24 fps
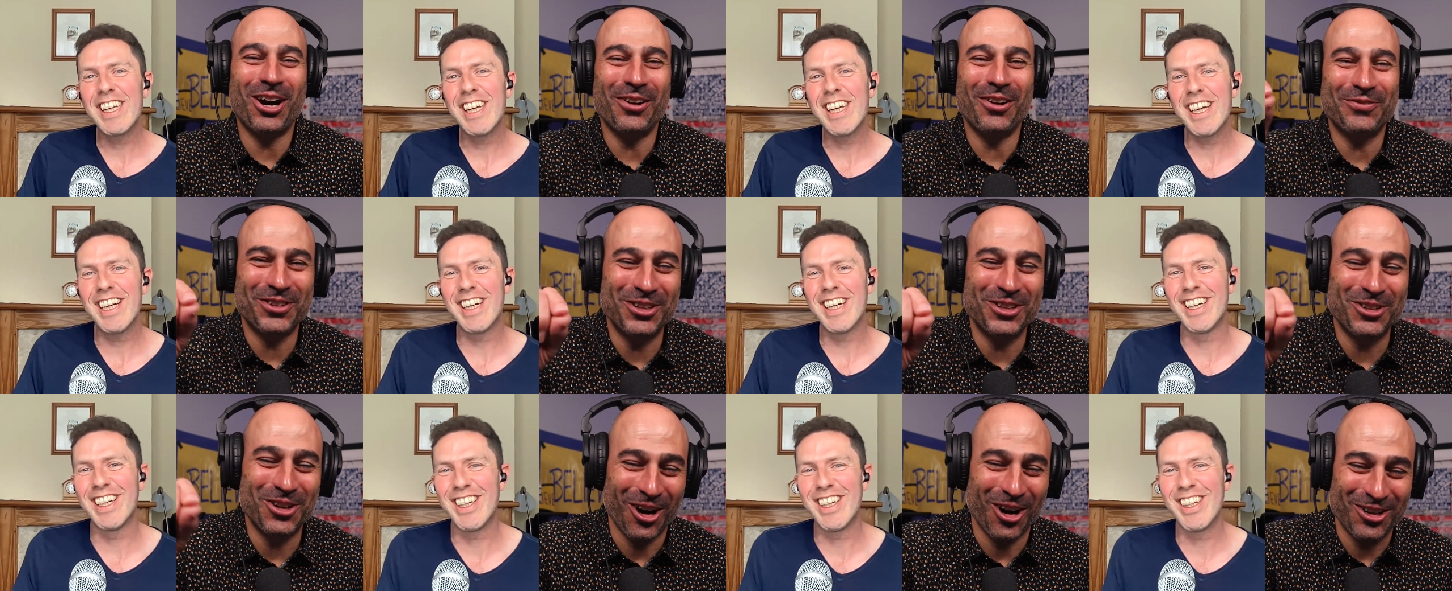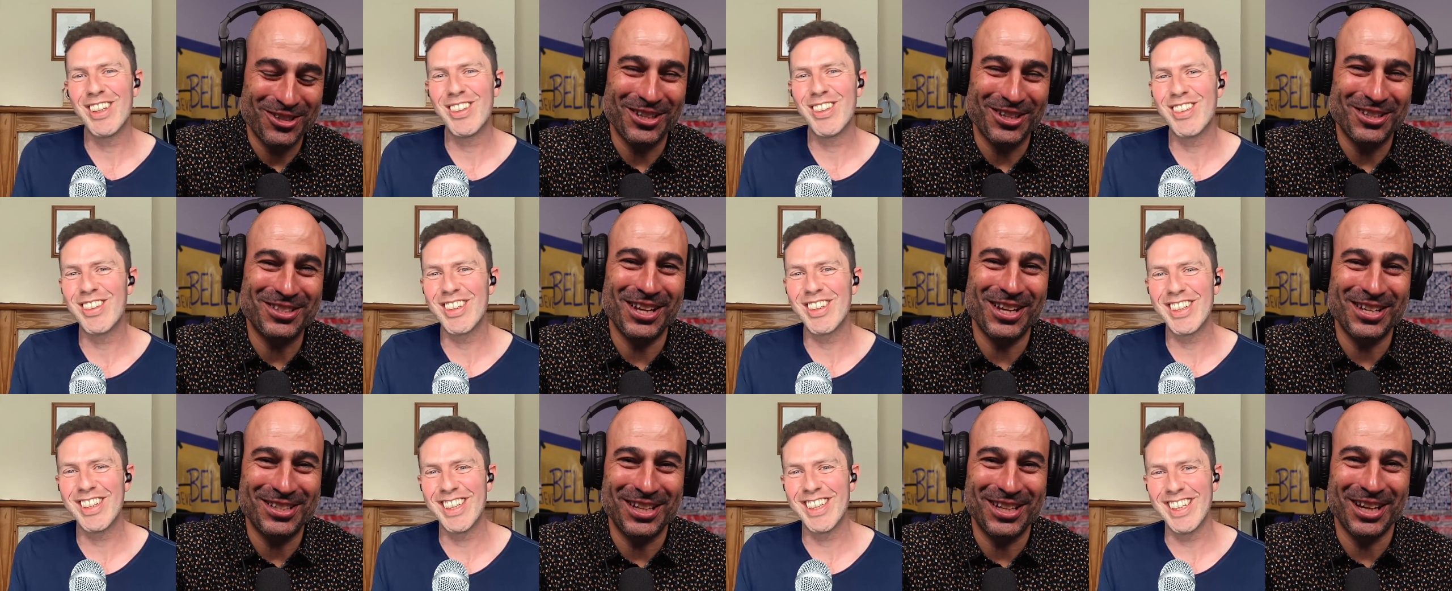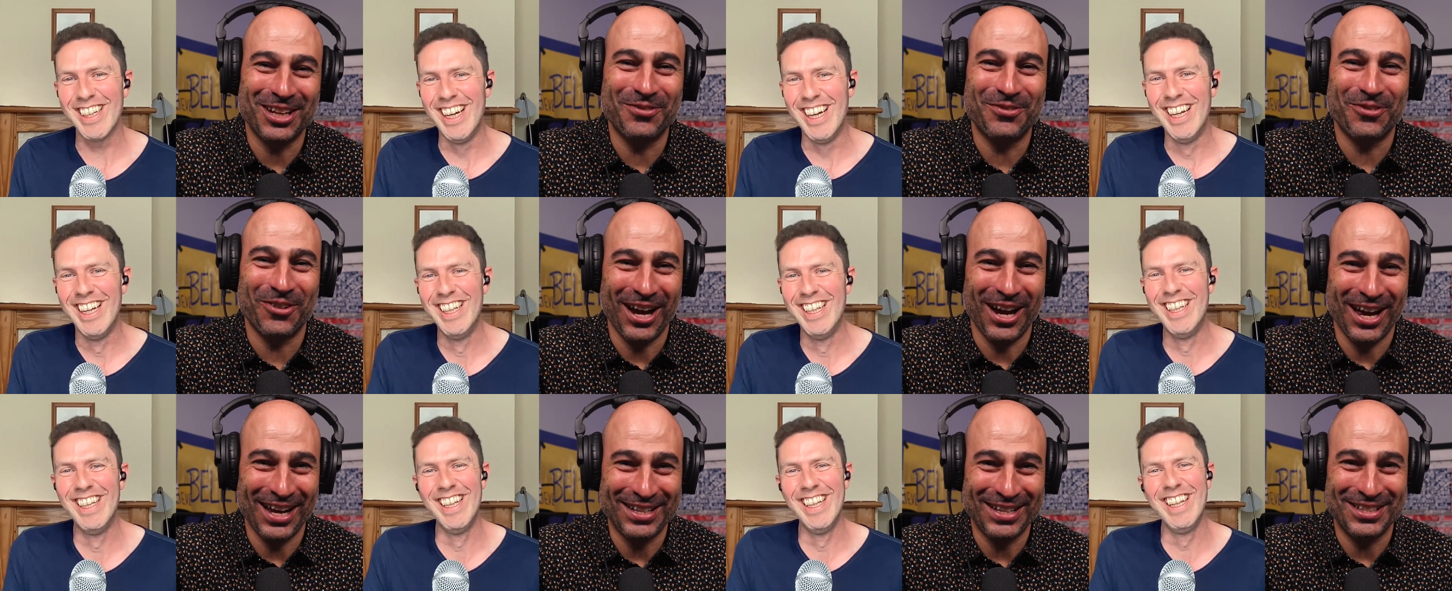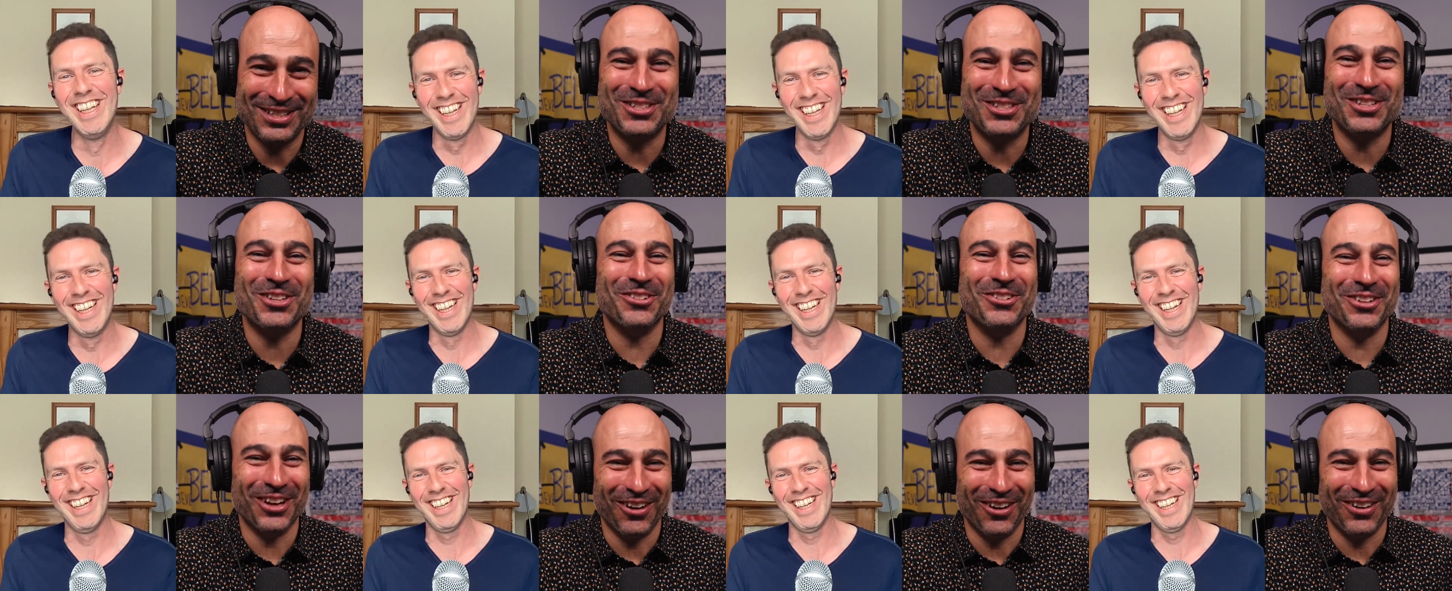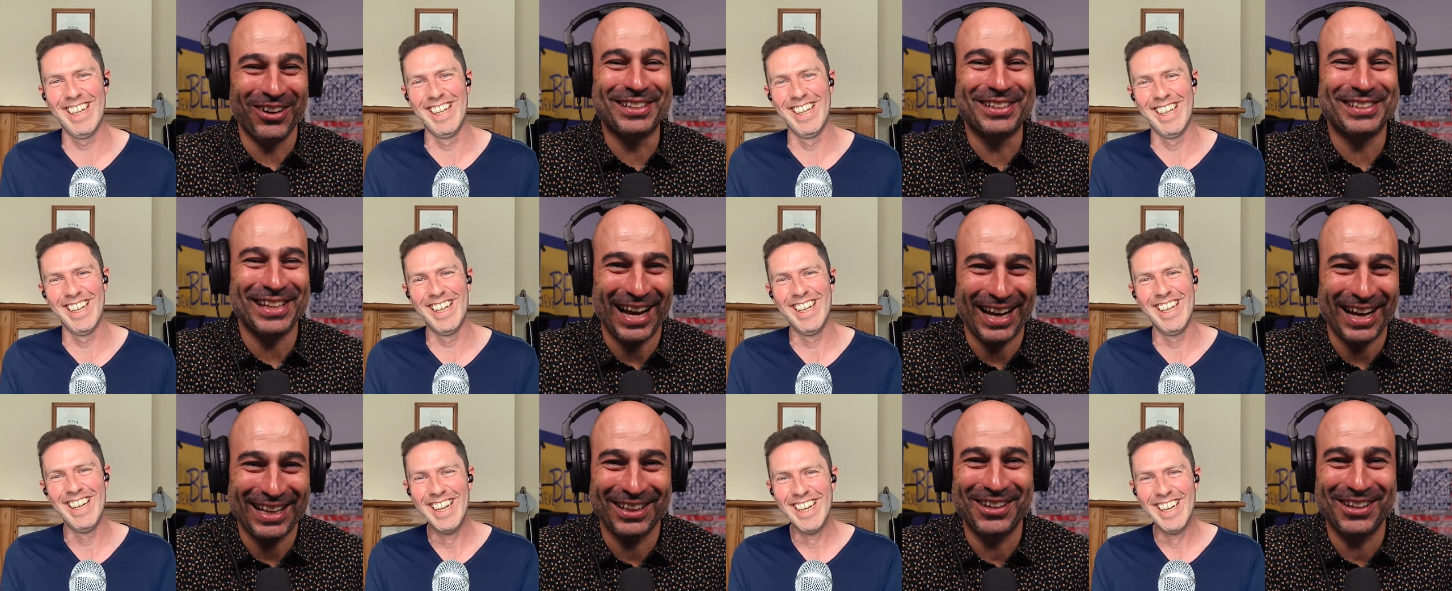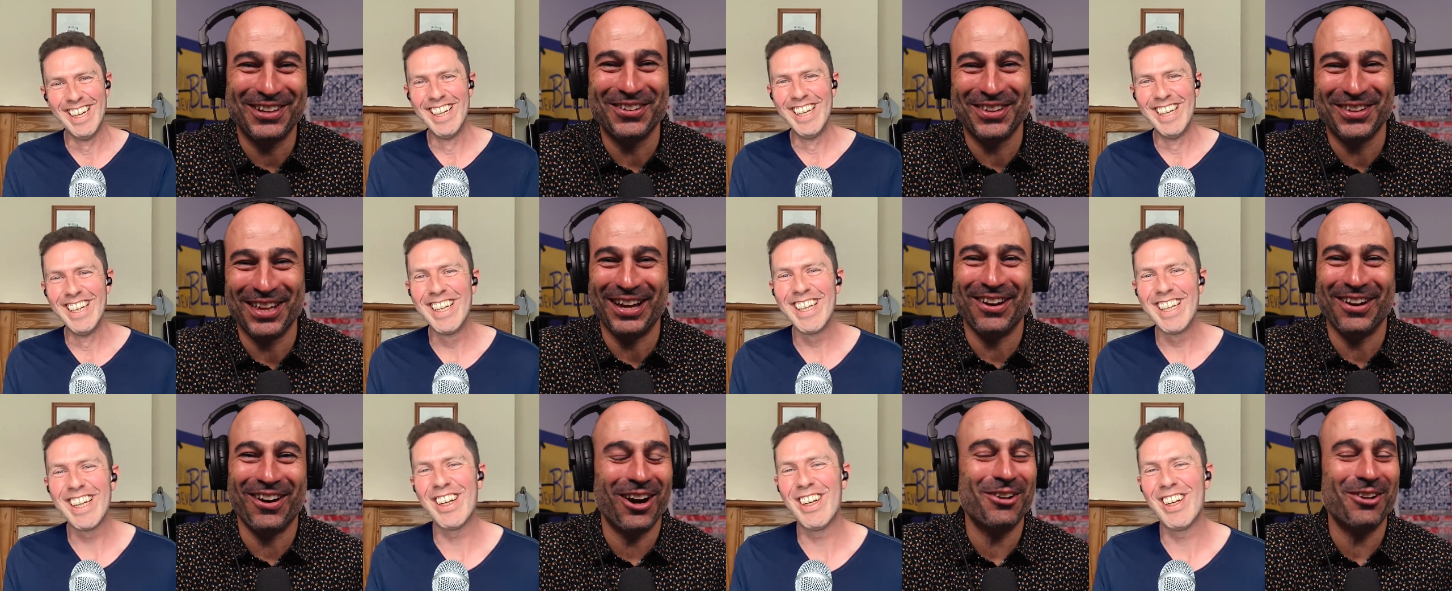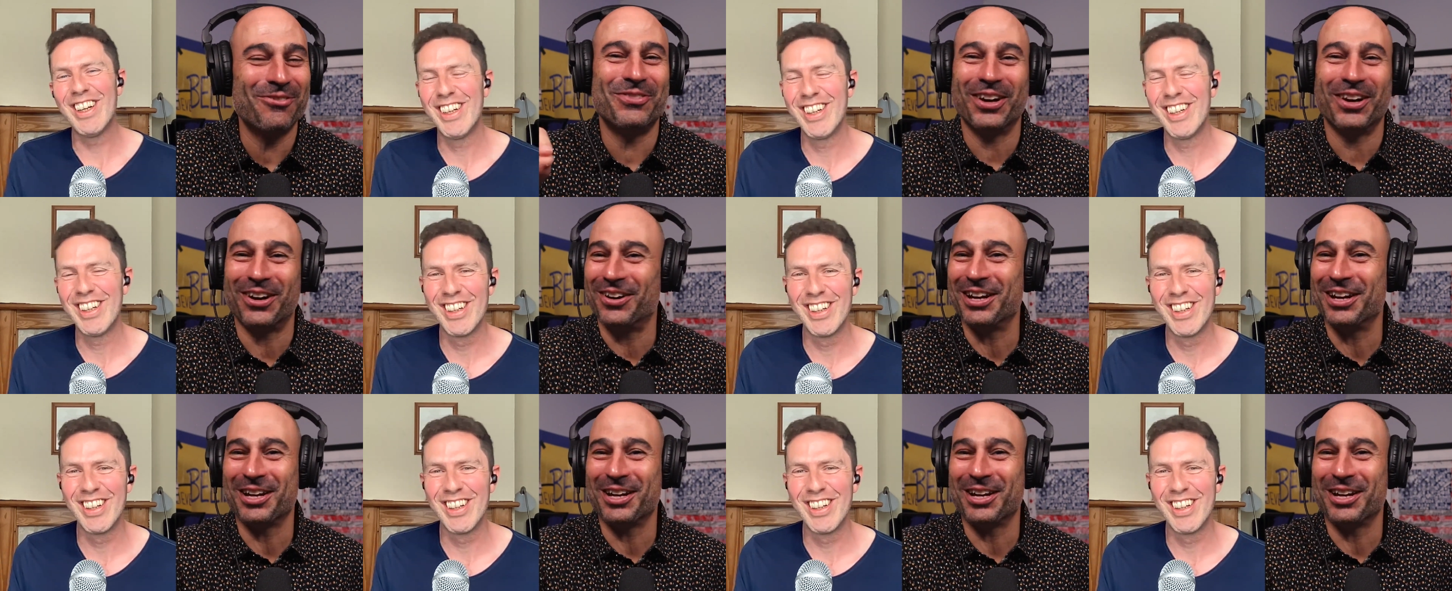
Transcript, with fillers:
Speaker 1: yeah, the narcissistic friends. You know exactly who they are very